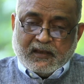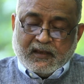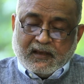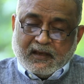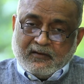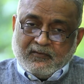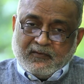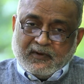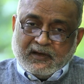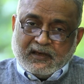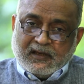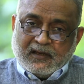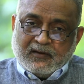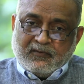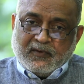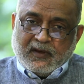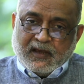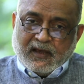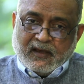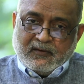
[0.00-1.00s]
And when can
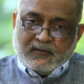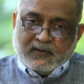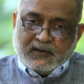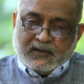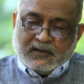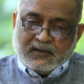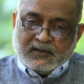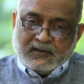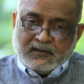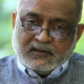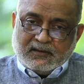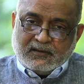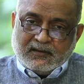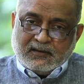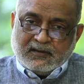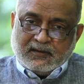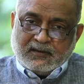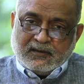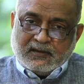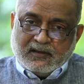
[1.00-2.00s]
we have it?
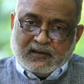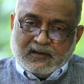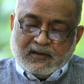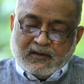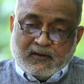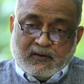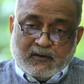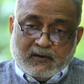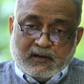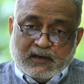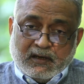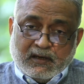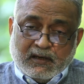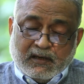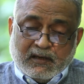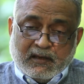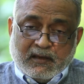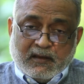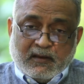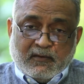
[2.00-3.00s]

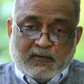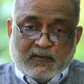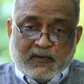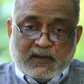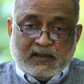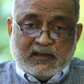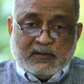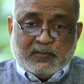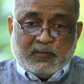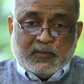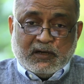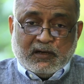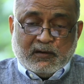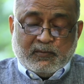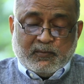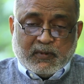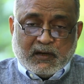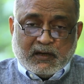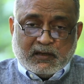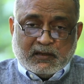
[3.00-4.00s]
Only when the middle
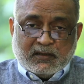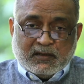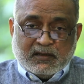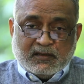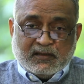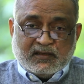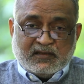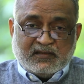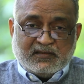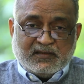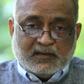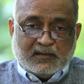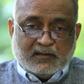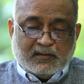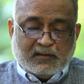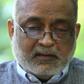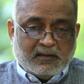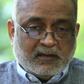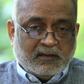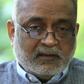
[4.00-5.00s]
part, the chit,
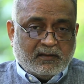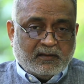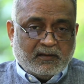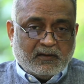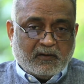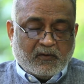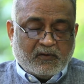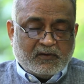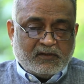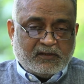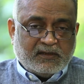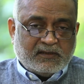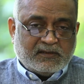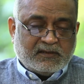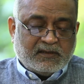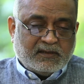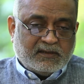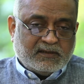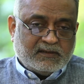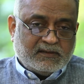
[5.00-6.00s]
the
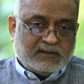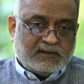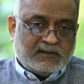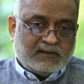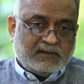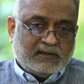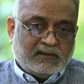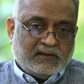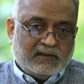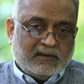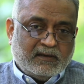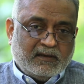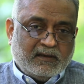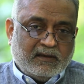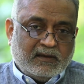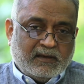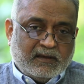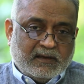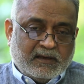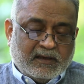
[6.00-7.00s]
consciousness,
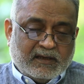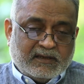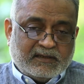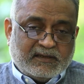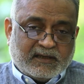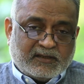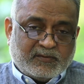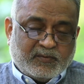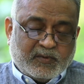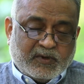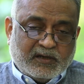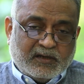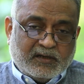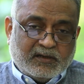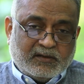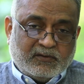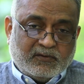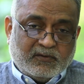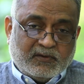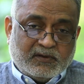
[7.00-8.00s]
is expanded
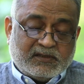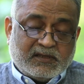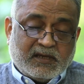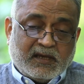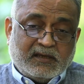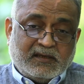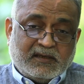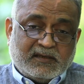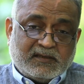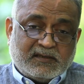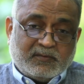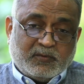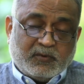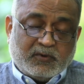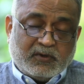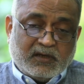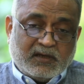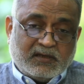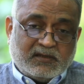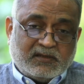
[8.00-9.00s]
to its highest
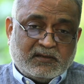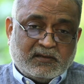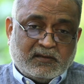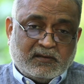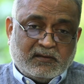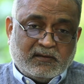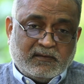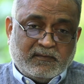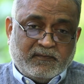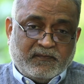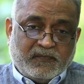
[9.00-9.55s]
potential.